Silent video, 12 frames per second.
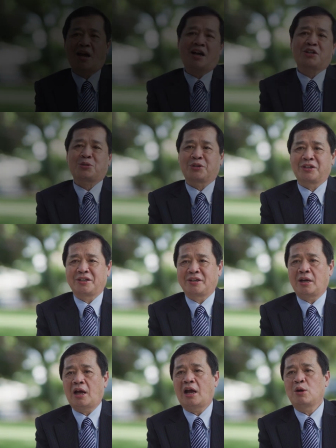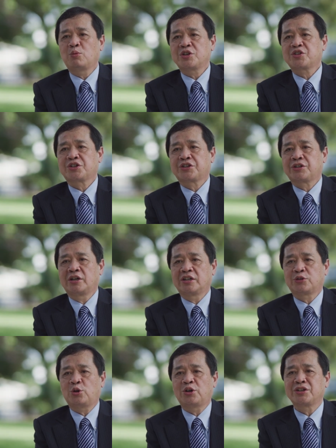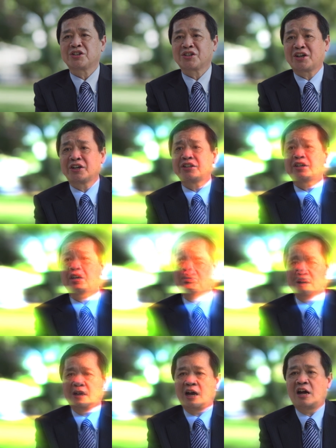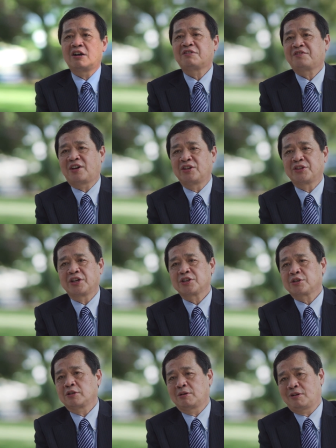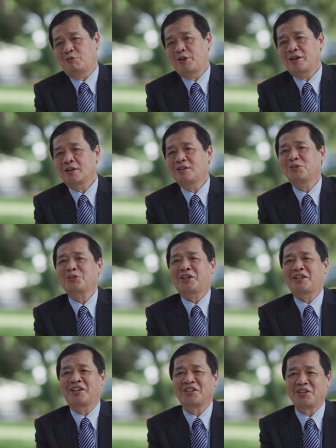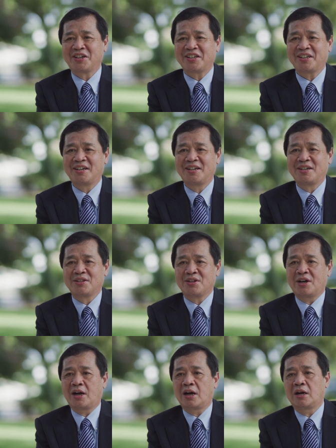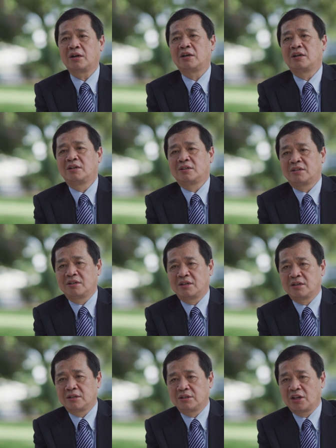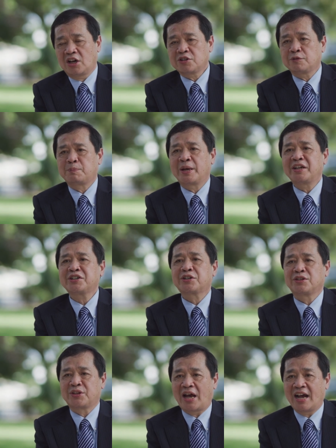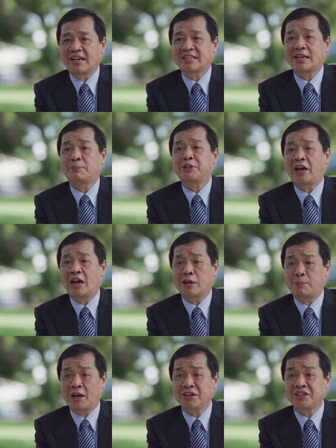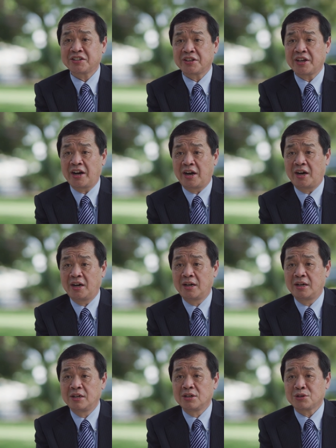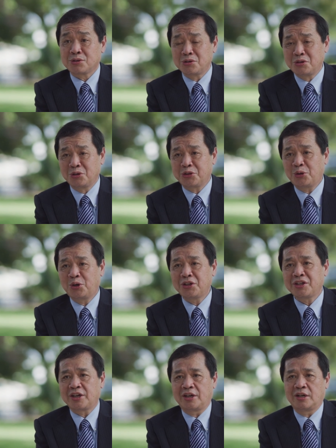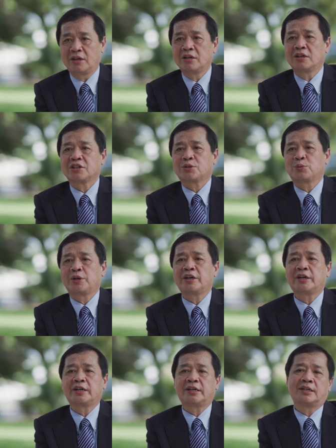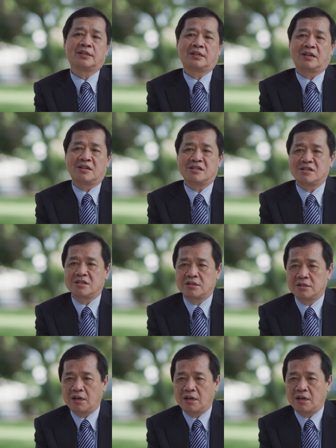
Actually, I visited Tony's clinic. I found it's a very good clinic. There are uh, lots of patients accept acupuncture there. So Tony is very uh,